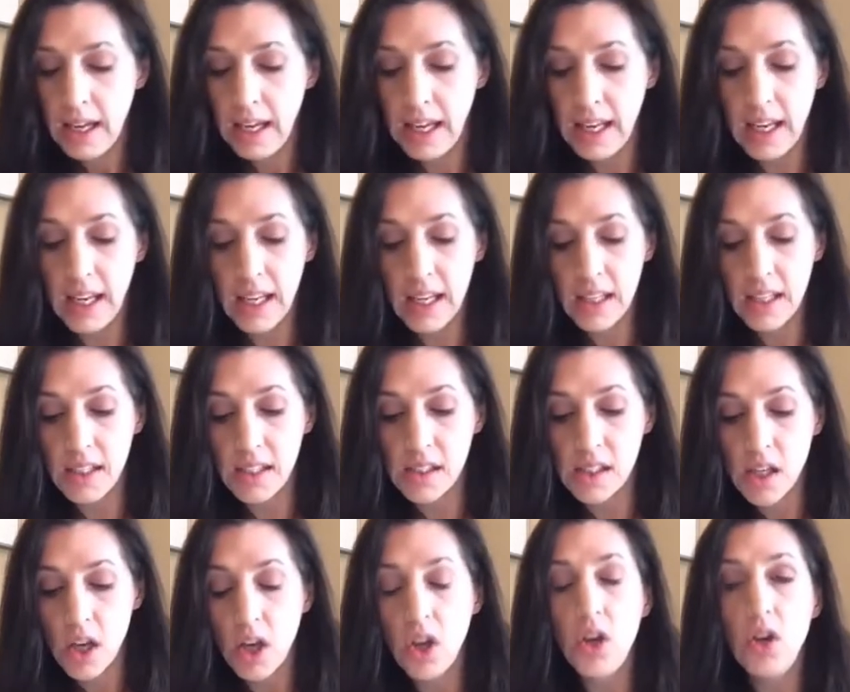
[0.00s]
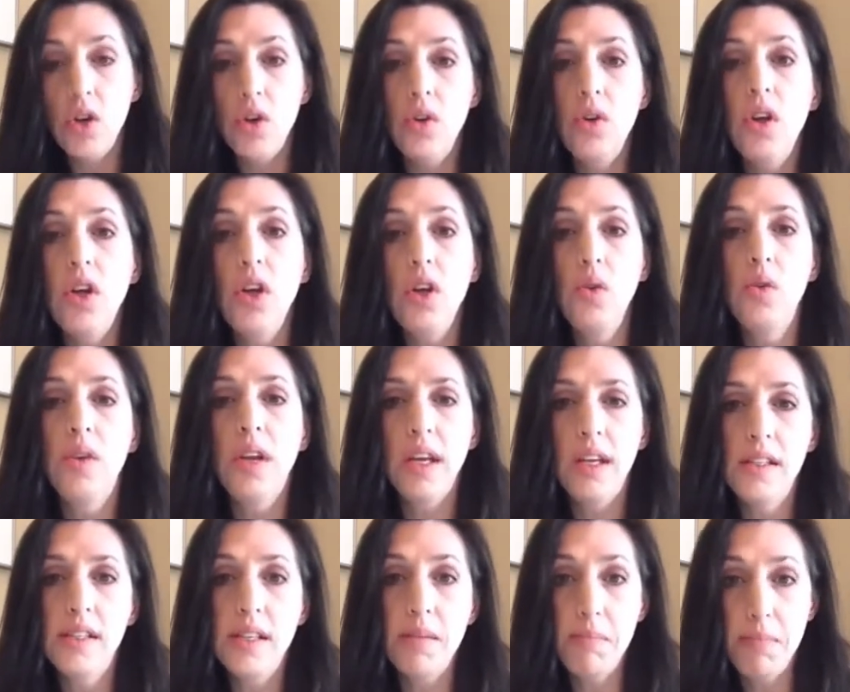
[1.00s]
It is who do you
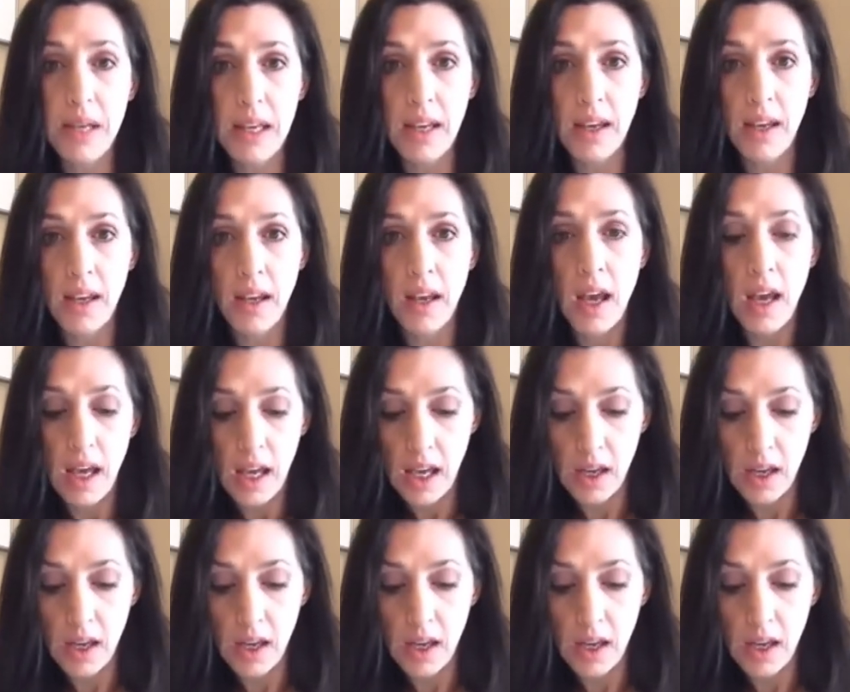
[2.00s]
need to be